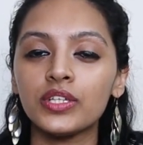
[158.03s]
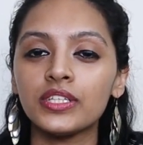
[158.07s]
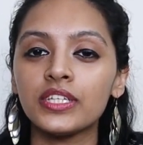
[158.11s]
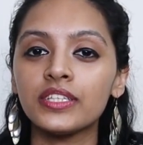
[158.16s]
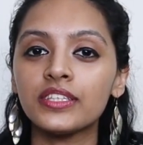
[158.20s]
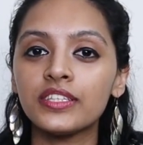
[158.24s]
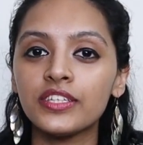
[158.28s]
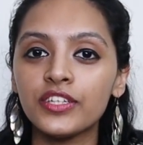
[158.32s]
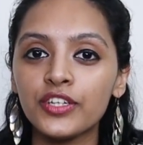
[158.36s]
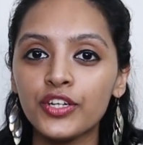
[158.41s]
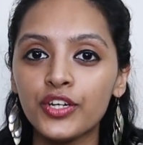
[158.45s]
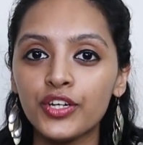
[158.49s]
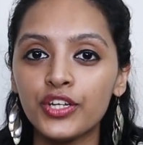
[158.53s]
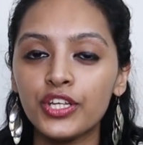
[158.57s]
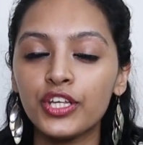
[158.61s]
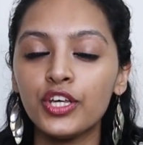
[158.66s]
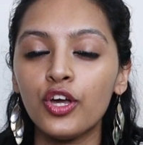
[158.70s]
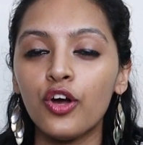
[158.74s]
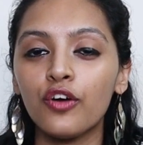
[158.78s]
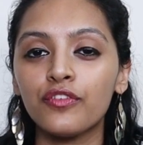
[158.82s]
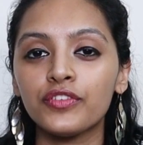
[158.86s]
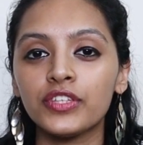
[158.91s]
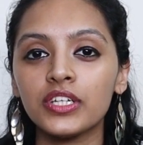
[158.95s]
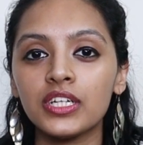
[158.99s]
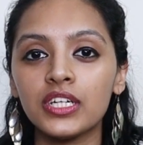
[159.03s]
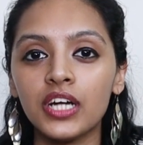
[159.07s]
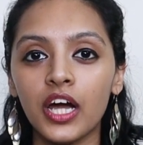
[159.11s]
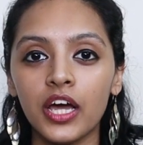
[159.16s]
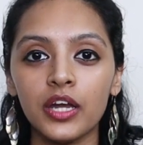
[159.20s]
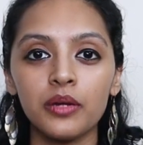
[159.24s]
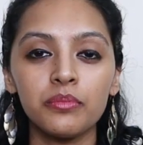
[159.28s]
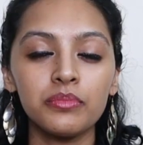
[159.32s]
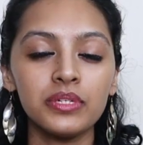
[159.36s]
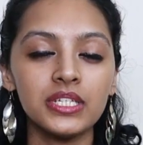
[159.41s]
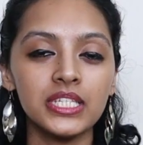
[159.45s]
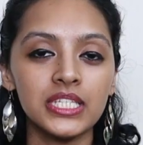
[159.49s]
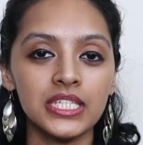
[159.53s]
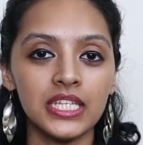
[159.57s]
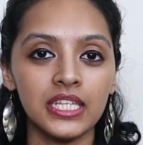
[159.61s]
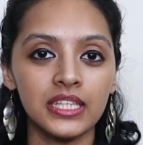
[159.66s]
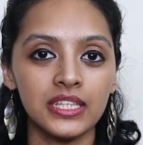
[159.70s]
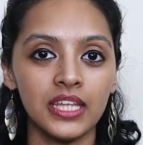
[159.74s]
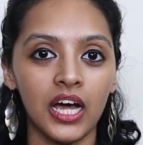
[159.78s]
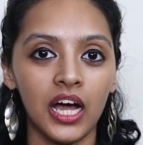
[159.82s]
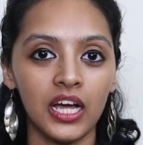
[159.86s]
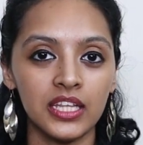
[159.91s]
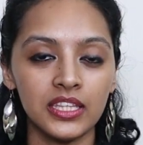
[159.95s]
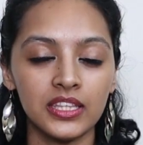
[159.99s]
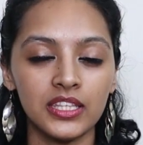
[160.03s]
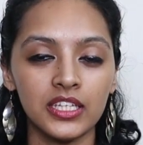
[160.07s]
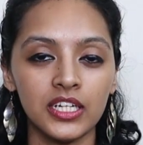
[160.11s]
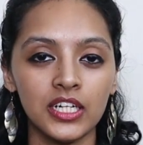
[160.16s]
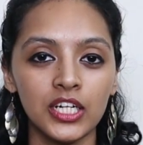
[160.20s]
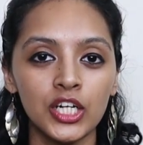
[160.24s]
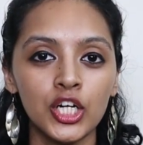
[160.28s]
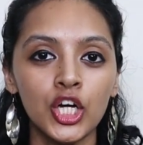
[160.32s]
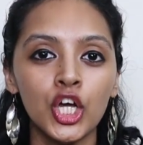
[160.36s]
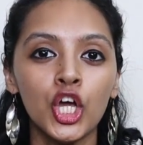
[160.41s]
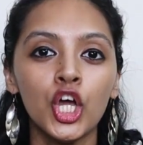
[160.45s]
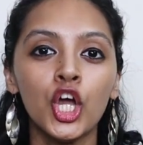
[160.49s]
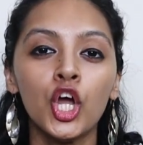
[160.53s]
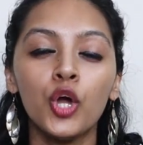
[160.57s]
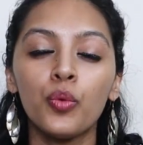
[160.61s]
on the theory of the karma siddhanta,